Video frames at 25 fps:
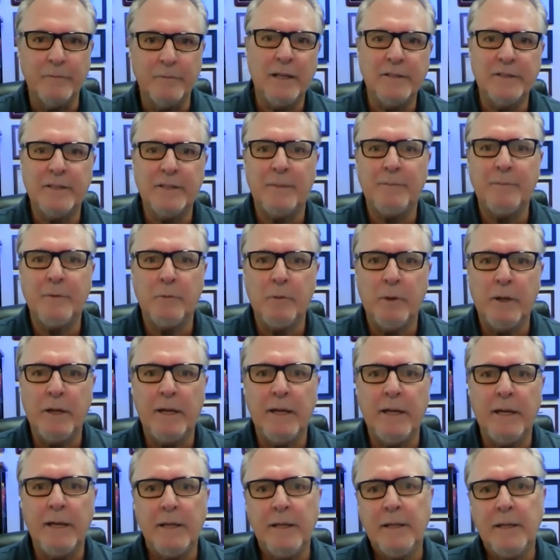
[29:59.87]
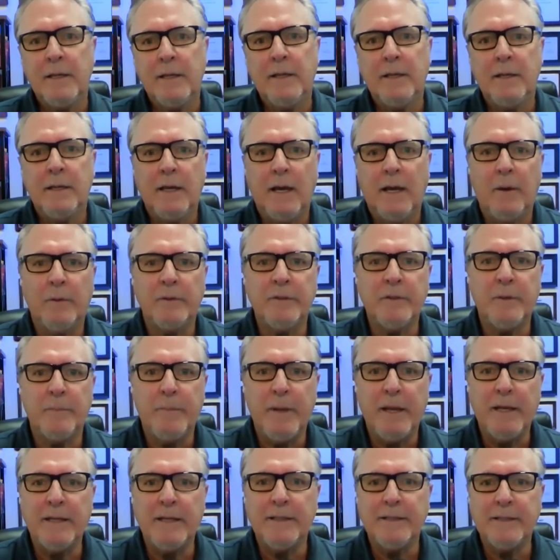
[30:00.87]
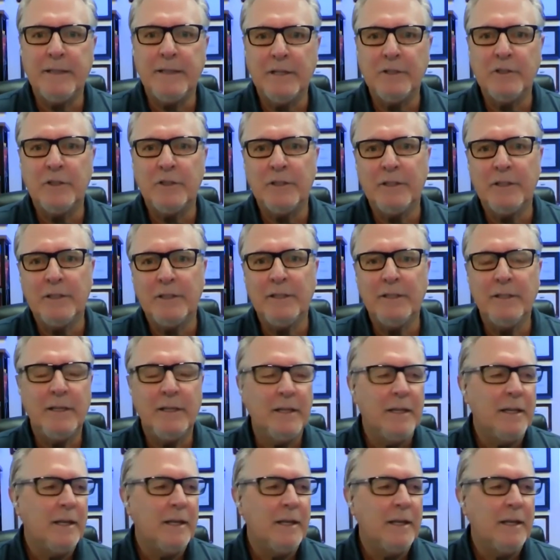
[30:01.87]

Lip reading: I stepped away. I wasn't paying attention.